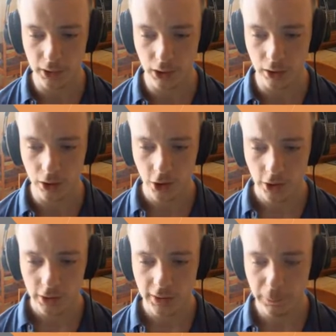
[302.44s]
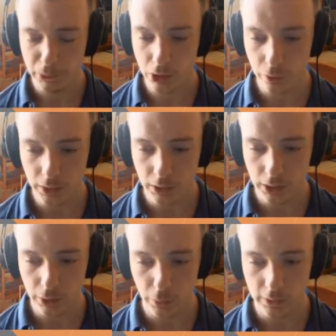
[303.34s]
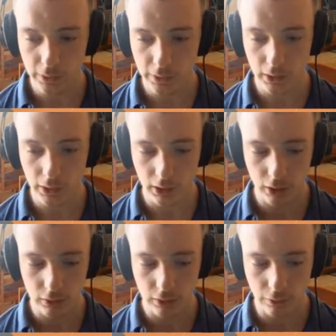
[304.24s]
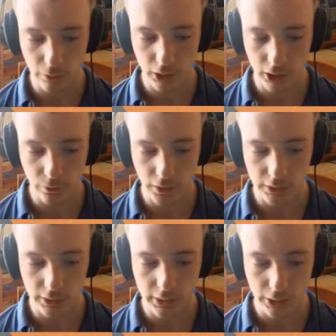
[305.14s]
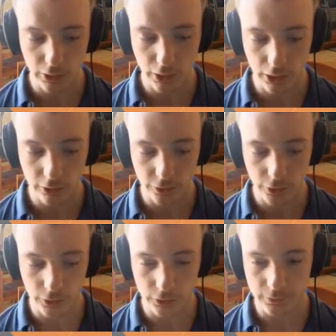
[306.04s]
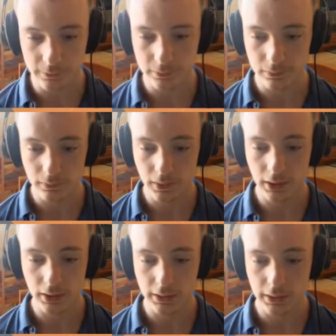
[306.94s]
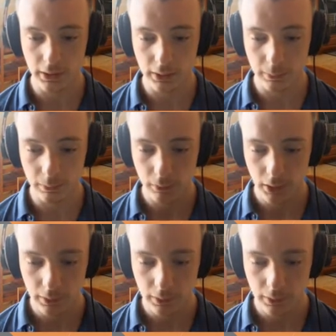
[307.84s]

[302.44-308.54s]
should be subservient to its size and shouldn't really affect the size of the control. Let's see.